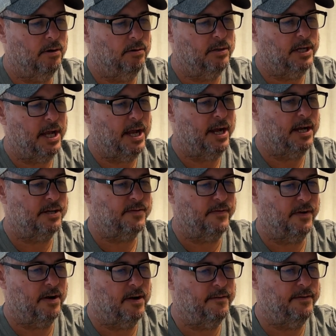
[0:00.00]
cash
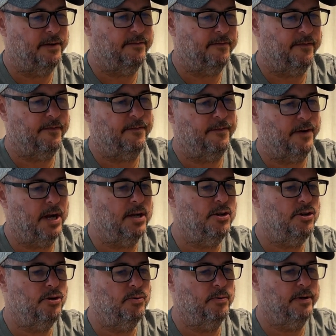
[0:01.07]
for every friend
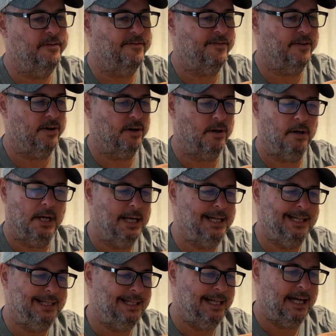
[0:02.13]
you refer.
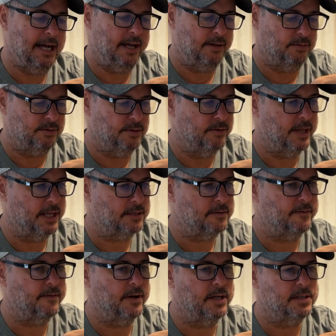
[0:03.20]
I don't do that to
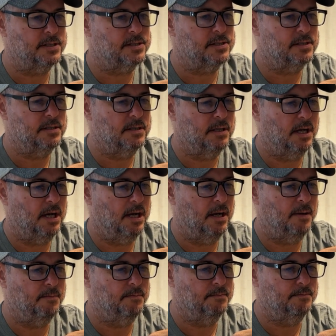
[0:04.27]
friends.
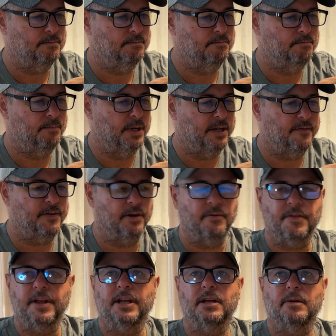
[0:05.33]
But if you're
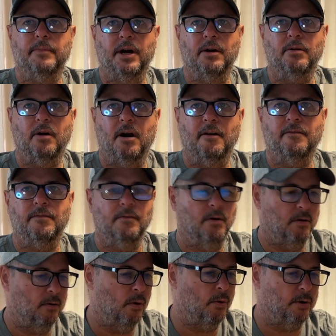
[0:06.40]
thinking about
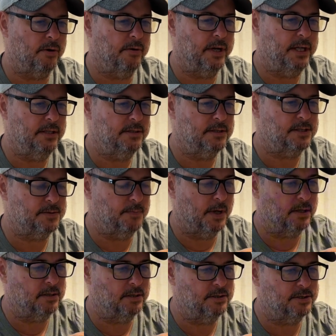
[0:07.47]
ordering
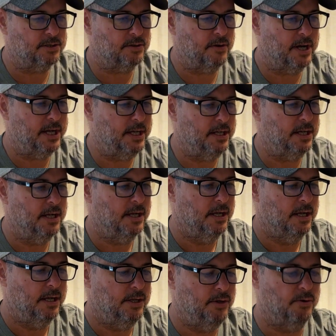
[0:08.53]
Smuggler's Crate,
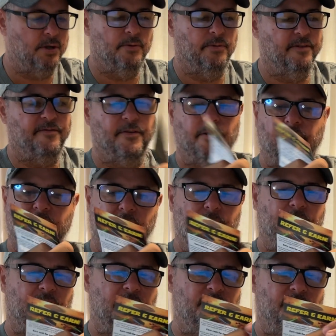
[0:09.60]
you can refer them.
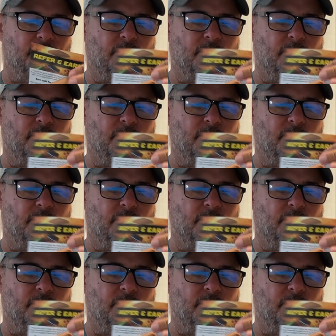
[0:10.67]
They give you